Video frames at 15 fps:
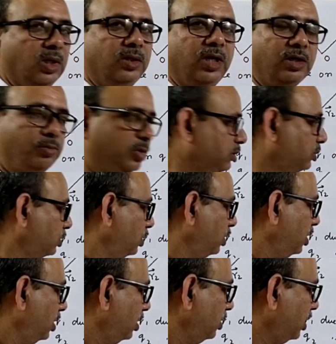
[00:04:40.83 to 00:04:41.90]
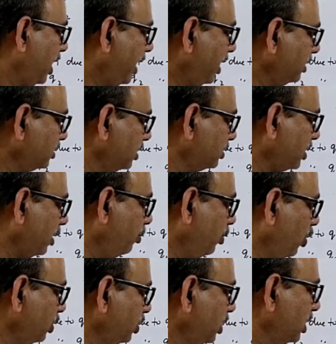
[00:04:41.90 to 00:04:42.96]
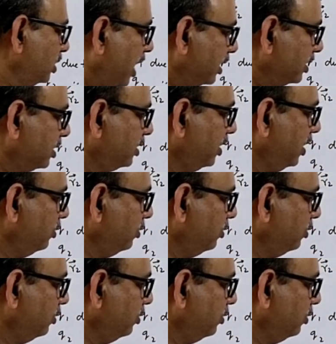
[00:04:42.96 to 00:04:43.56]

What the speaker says: That means the directions of both the charges,